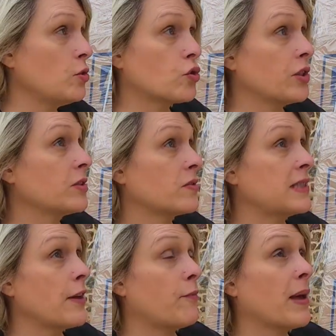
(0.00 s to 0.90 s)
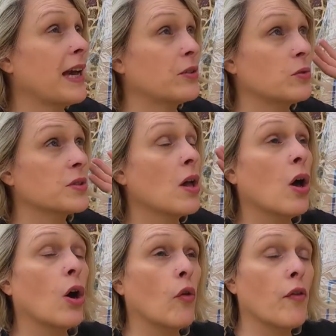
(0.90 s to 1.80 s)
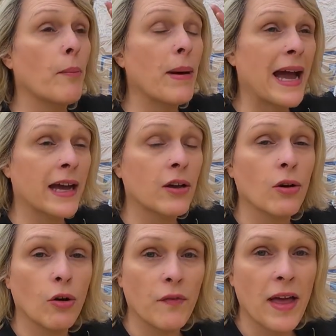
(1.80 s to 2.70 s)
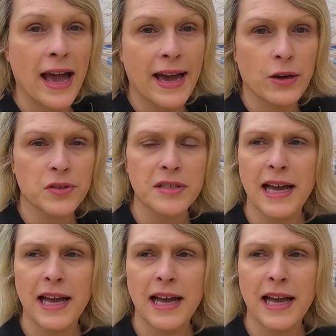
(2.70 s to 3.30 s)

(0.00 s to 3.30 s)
2 strings of 7 panels on the back of the house.